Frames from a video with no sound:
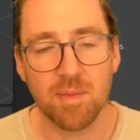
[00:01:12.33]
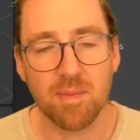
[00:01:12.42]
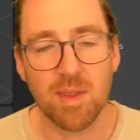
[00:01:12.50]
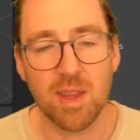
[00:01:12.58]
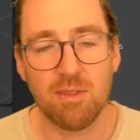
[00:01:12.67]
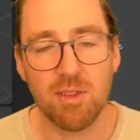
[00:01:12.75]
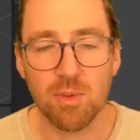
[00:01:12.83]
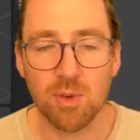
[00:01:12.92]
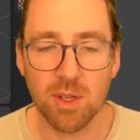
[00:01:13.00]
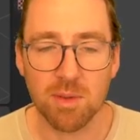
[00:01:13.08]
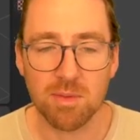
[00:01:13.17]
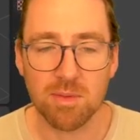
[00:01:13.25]
if you want
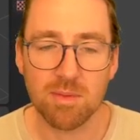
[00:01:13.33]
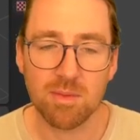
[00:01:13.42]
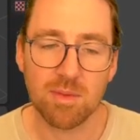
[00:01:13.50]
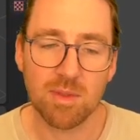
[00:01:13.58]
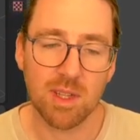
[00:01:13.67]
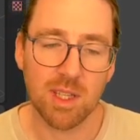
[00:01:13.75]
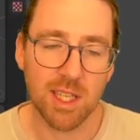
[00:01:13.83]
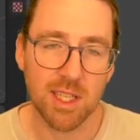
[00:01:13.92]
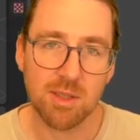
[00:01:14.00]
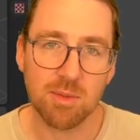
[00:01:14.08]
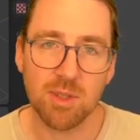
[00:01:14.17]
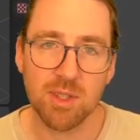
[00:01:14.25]
to lean
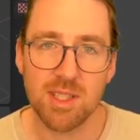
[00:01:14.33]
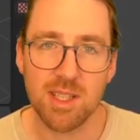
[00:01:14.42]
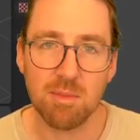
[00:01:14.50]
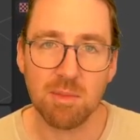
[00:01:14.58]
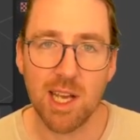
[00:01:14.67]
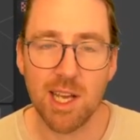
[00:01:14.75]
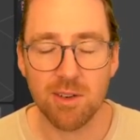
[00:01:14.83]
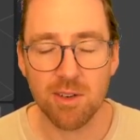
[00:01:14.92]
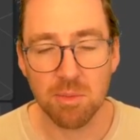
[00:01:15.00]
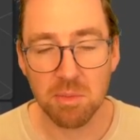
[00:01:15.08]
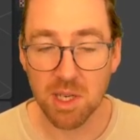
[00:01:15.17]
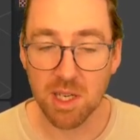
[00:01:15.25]
towards them later
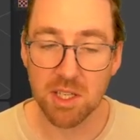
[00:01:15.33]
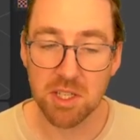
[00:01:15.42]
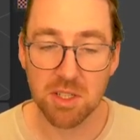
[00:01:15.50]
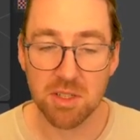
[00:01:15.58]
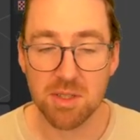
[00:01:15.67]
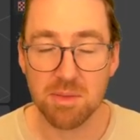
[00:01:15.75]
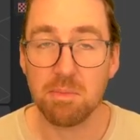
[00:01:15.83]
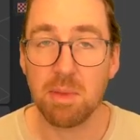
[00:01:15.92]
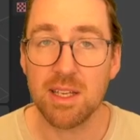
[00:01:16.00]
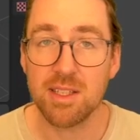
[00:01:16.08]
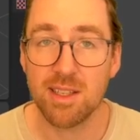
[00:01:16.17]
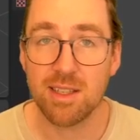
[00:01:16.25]
on, but I'm going to show you some
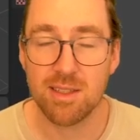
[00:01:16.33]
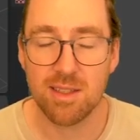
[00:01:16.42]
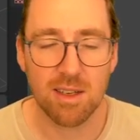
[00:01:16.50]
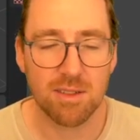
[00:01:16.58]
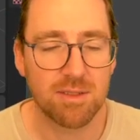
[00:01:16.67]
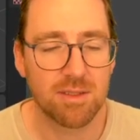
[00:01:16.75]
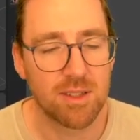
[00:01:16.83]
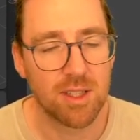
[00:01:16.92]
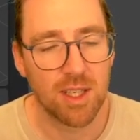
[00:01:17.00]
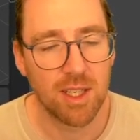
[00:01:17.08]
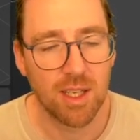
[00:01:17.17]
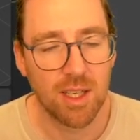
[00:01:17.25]
basic stuff.
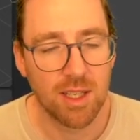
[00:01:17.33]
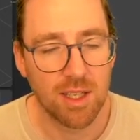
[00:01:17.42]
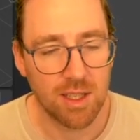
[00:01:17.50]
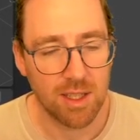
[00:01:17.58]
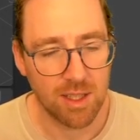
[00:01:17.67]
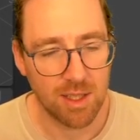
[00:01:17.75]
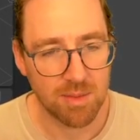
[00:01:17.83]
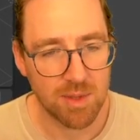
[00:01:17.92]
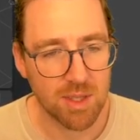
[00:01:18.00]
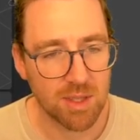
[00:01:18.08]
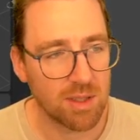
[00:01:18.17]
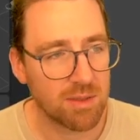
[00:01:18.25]

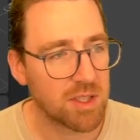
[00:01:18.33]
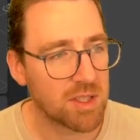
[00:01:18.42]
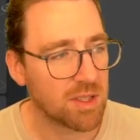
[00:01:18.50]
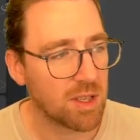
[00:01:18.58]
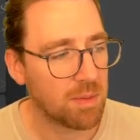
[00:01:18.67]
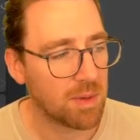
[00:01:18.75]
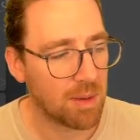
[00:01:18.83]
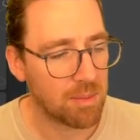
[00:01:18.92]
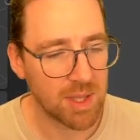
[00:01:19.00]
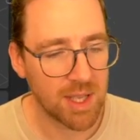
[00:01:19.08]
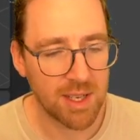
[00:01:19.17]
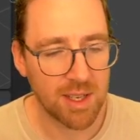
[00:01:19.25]
So I've just opened up
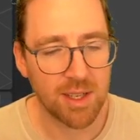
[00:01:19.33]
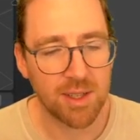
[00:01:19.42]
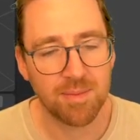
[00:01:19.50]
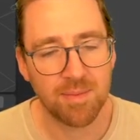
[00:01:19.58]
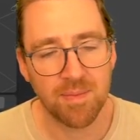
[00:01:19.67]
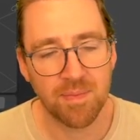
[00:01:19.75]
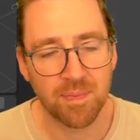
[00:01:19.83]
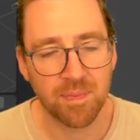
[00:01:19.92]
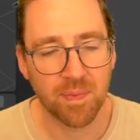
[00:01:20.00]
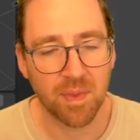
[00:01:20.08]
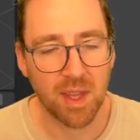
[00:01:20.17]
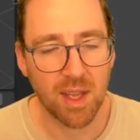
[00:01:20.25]
Blender,
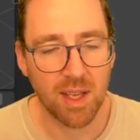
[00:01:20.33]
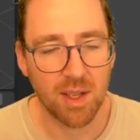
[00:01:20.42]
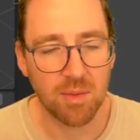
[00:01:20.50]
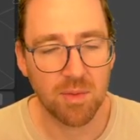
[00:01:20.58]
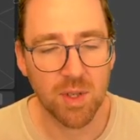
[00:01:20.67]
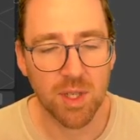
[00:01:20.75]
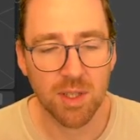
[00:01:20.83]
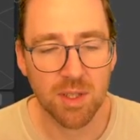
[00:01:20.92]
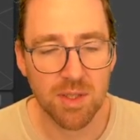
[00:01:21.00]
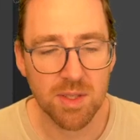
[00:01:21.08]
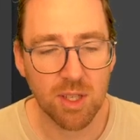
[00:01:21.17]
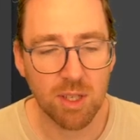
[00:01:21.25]
and if we go to
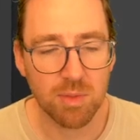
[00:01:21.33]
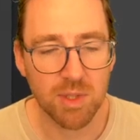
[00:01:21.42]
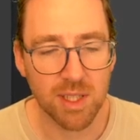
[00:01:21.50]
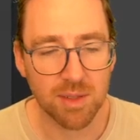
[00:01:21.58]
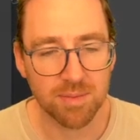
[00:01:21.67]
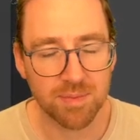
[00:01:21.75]
sculpting,